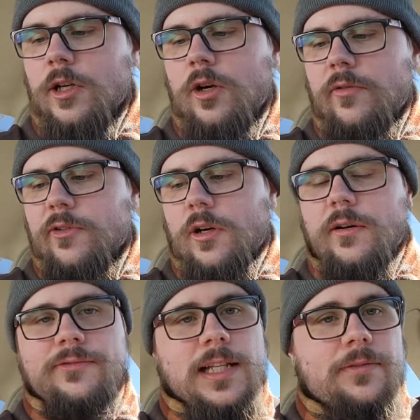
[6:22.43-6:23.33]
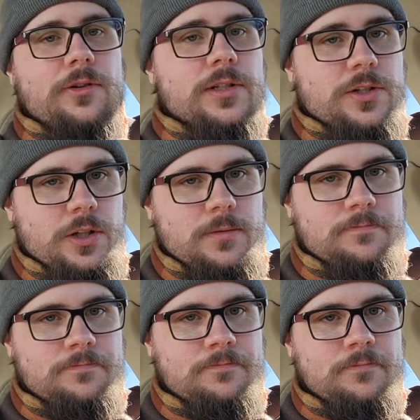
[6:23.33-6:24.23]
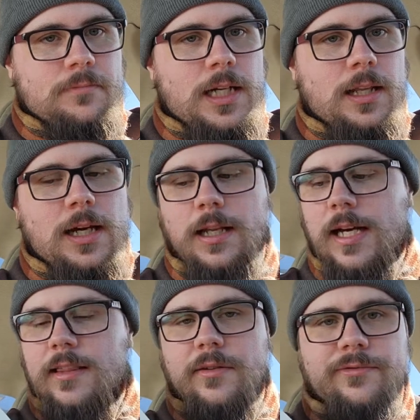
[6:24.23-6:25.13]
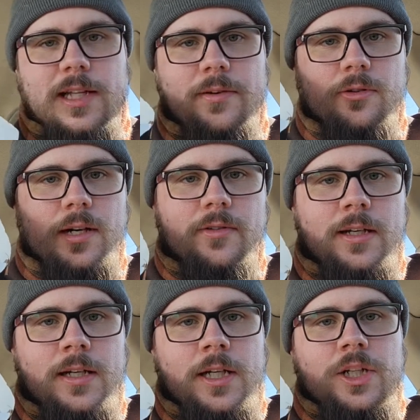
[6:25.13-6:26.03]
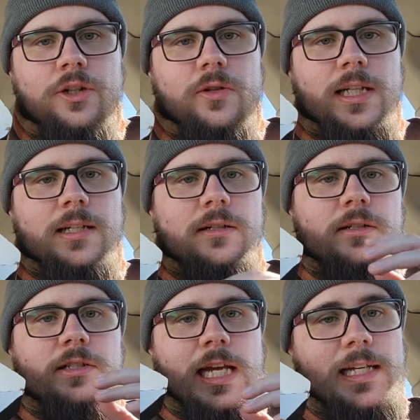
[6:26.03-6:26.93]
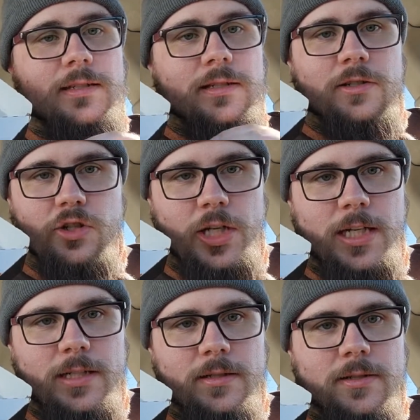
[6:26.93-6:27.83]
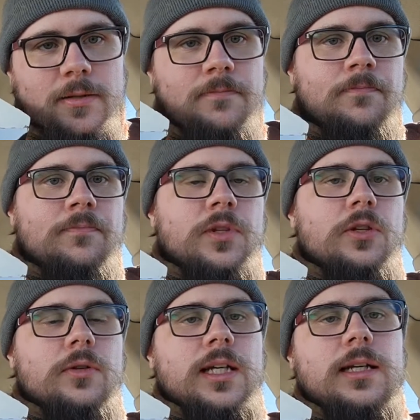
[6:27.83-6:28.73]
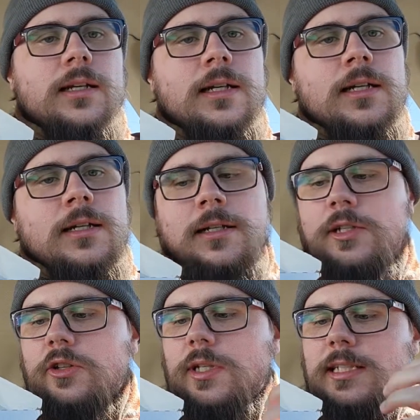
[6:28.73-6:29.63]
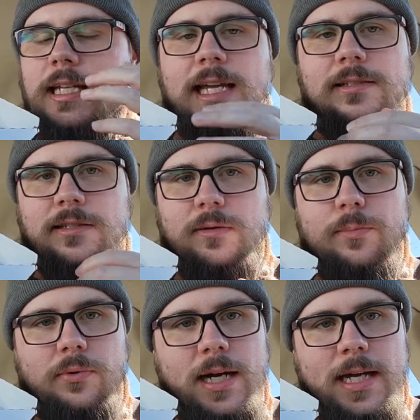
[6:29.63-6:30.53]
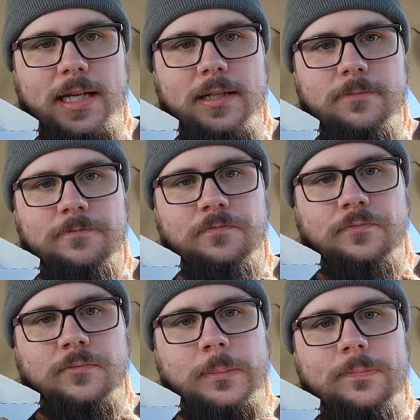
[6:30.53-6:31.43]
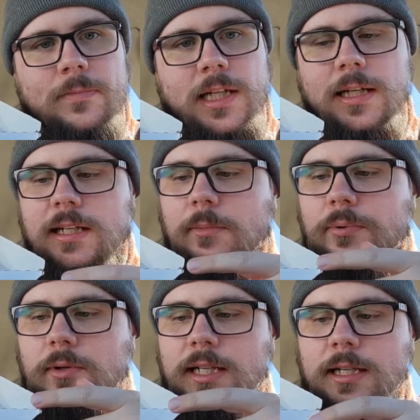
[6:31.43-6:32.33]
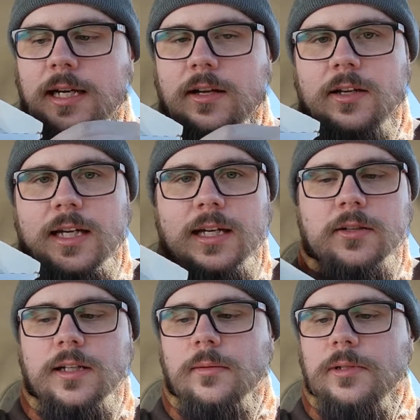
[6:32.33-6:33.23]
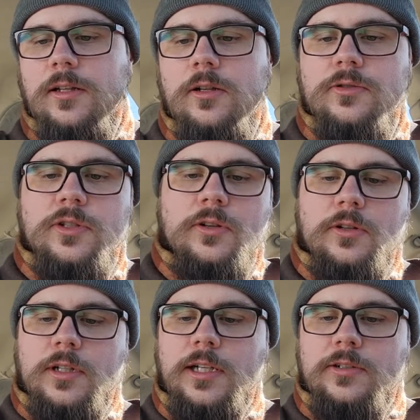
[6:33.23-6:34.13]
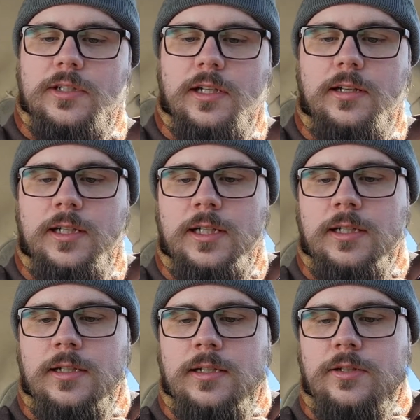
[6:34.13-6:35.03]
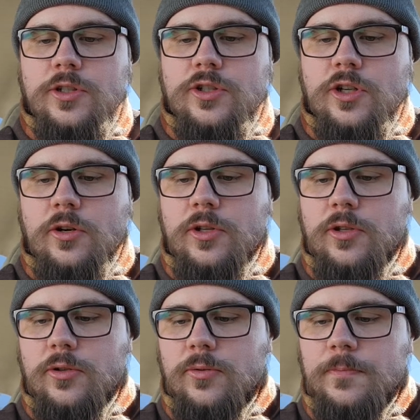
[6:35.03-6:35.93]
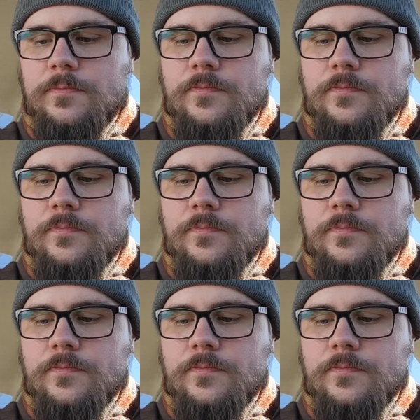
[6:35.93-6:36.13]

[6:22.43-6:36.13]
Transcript: Overall flavor is good. I like the flavor of it. You can taste the cheese. You can taste the bread. And I pointed out, I held it up close earlier to show you